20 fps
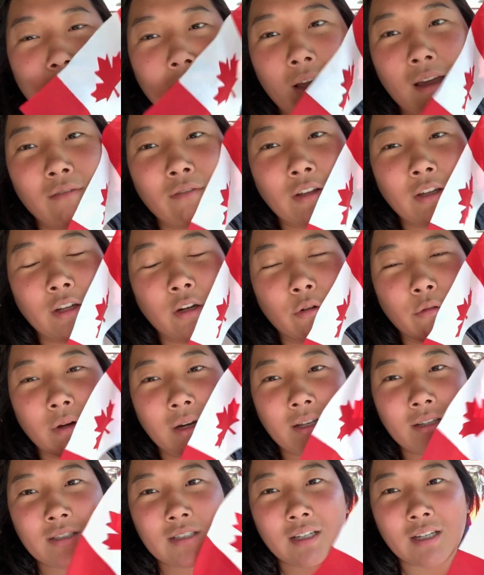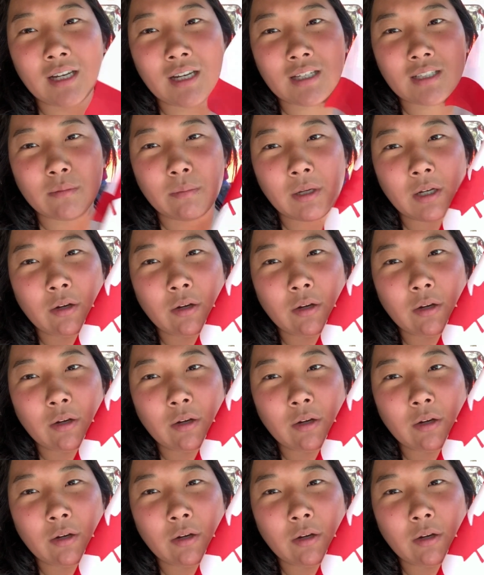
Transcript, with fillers: I have a little one and Sydney has a big